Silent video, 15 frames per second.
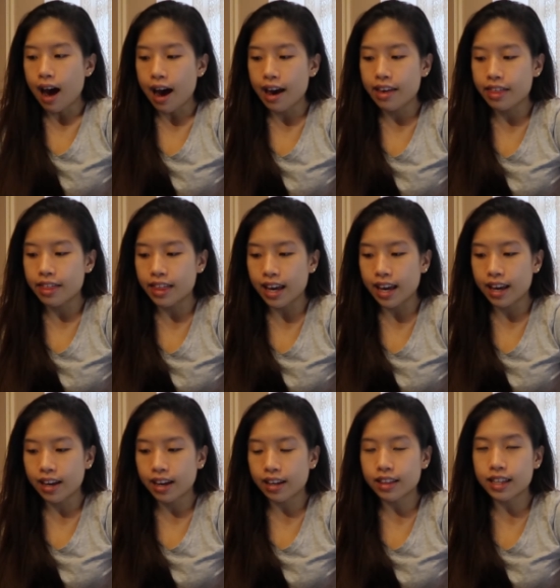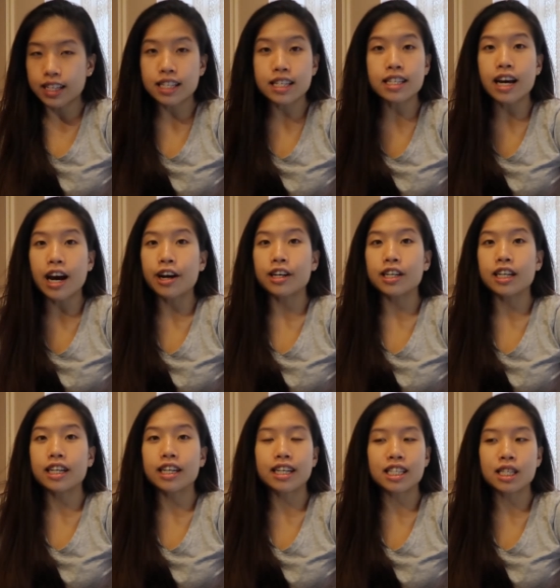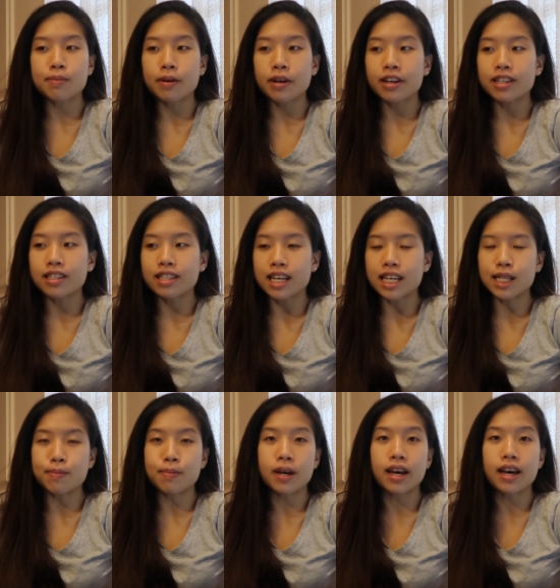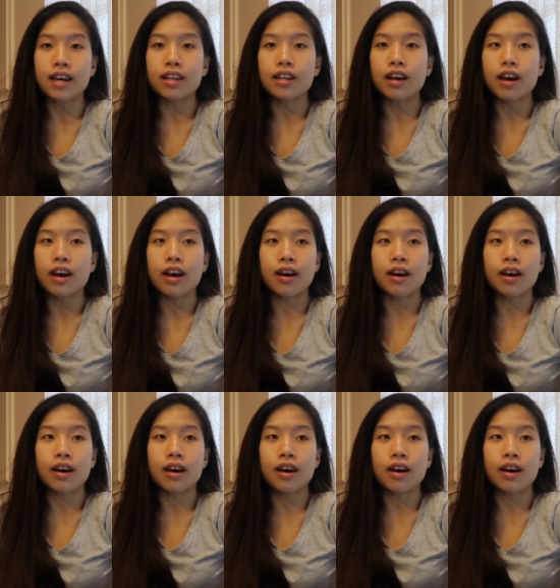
I think this entire experience has been